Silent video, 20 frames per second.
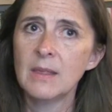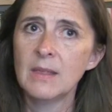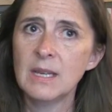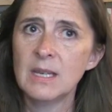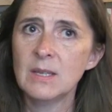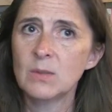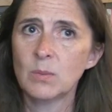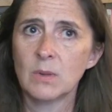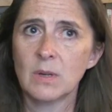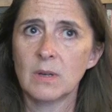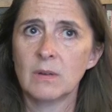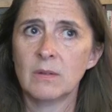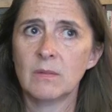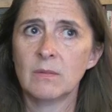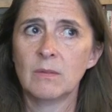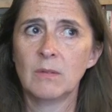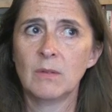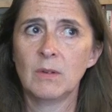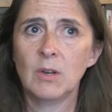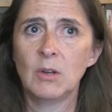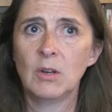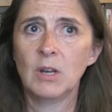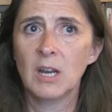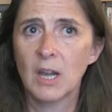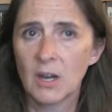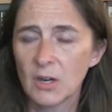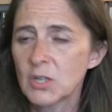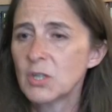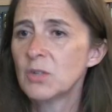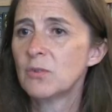these were
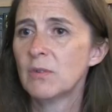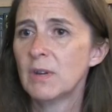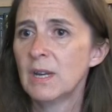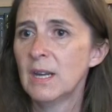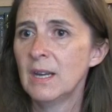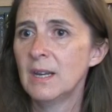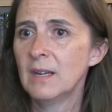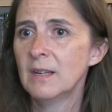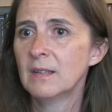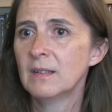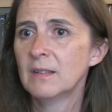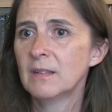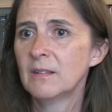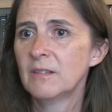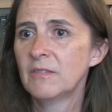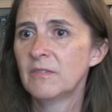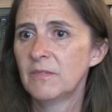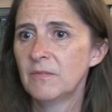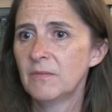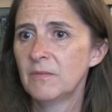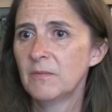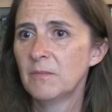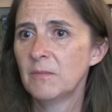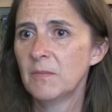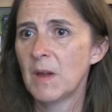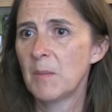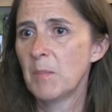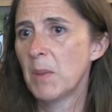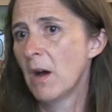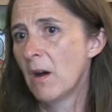luxury
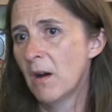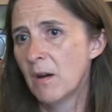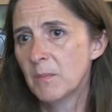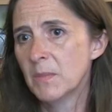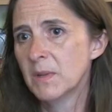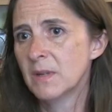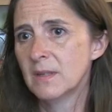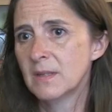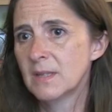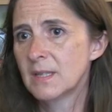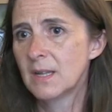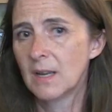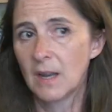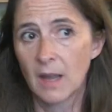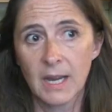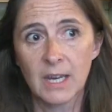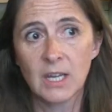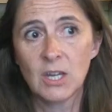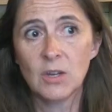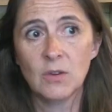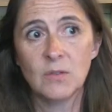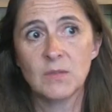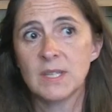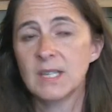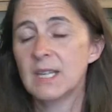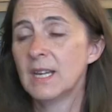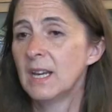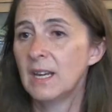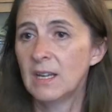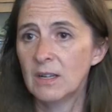apartments like you've
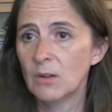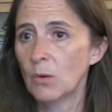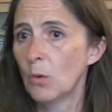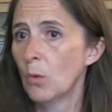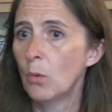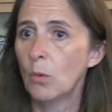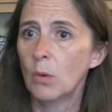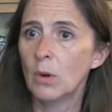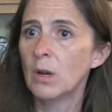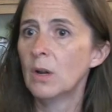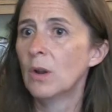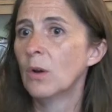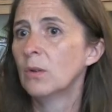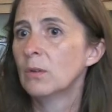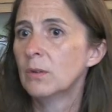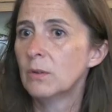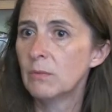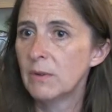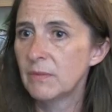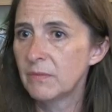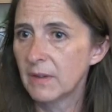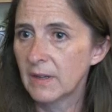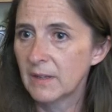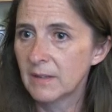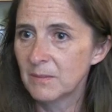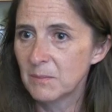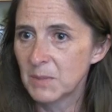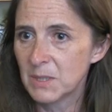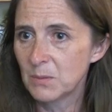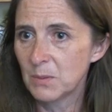seen all along the
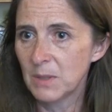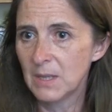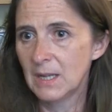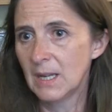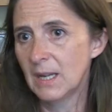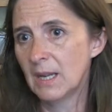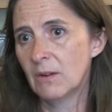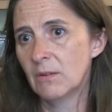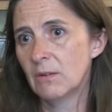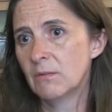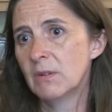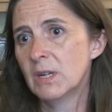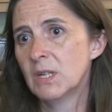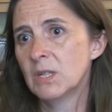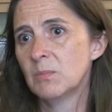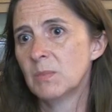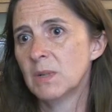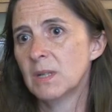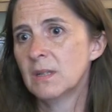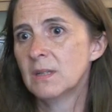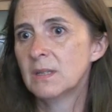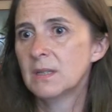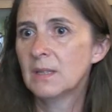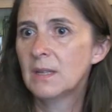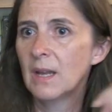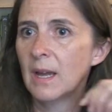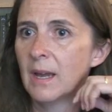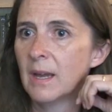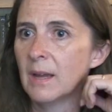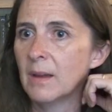river between here and Richmond
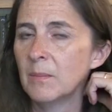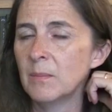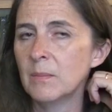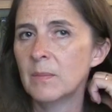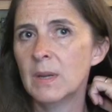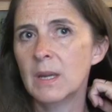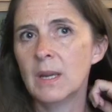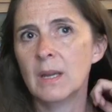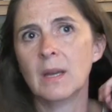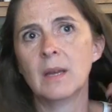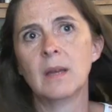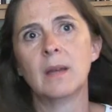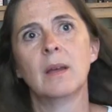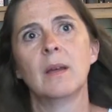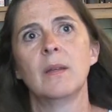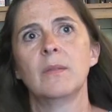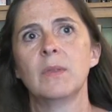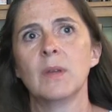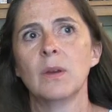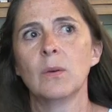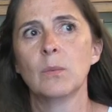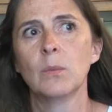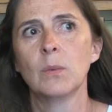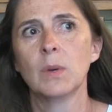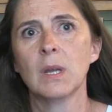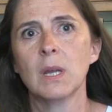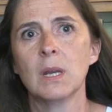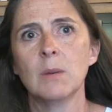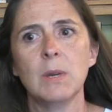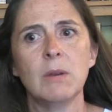that
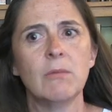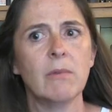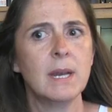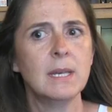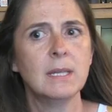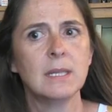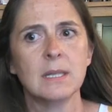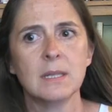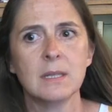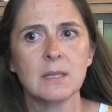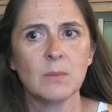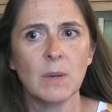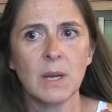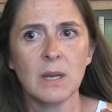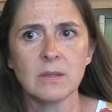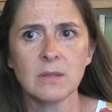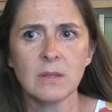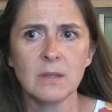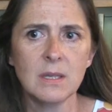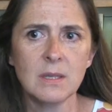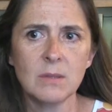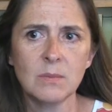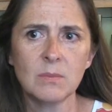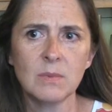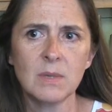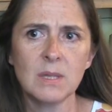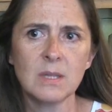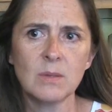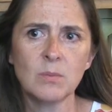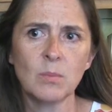were going to be rented as well. So this
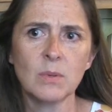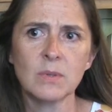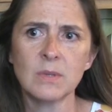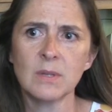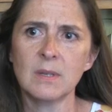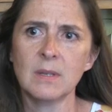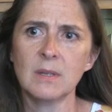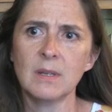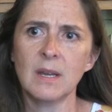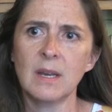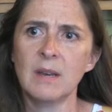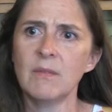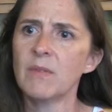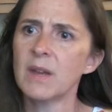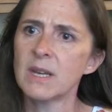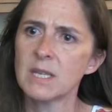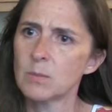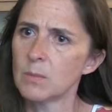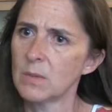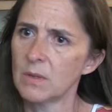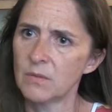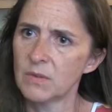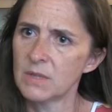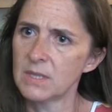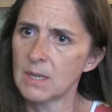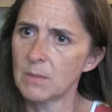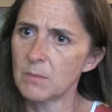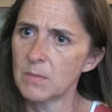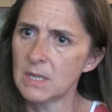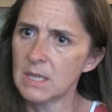wasn't an investment for
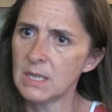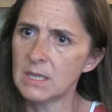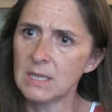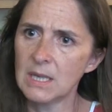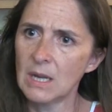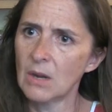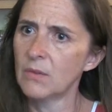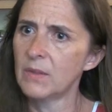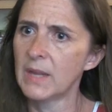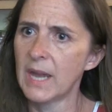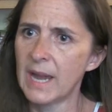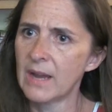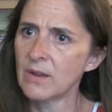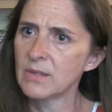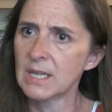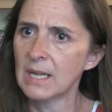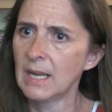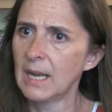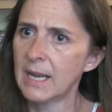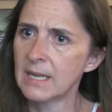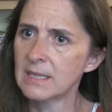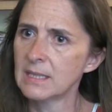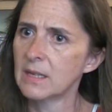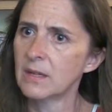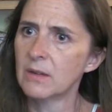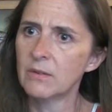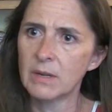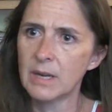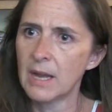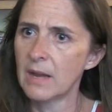somebody to get on the housing
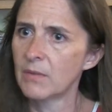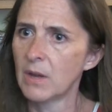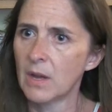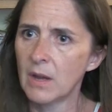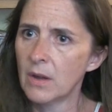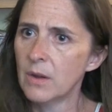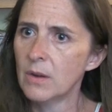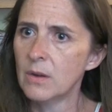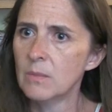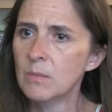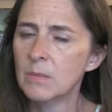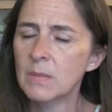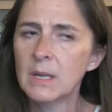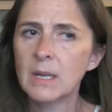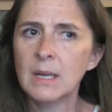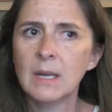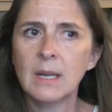ladder and have a home.